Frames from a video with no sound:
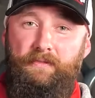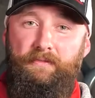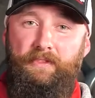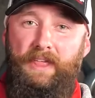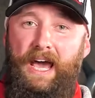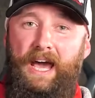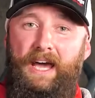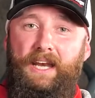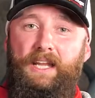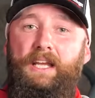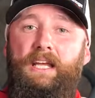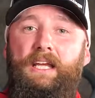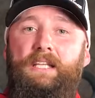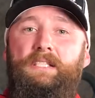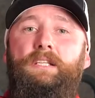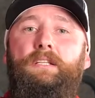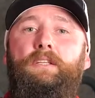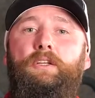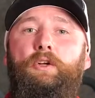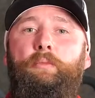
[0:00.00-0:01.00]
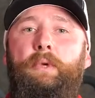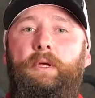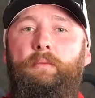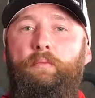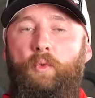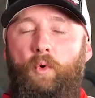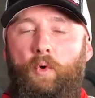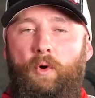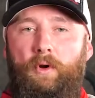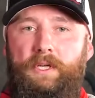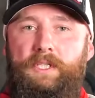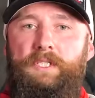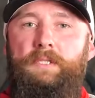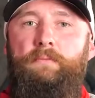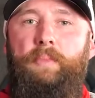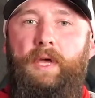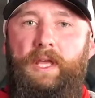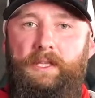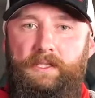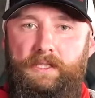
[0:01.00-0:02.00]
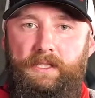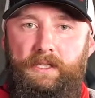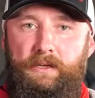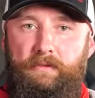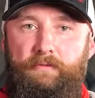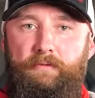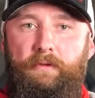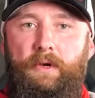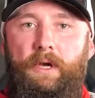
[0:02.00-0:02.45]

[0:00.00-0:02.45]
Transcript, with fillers: of that, it's a little bit more expensive.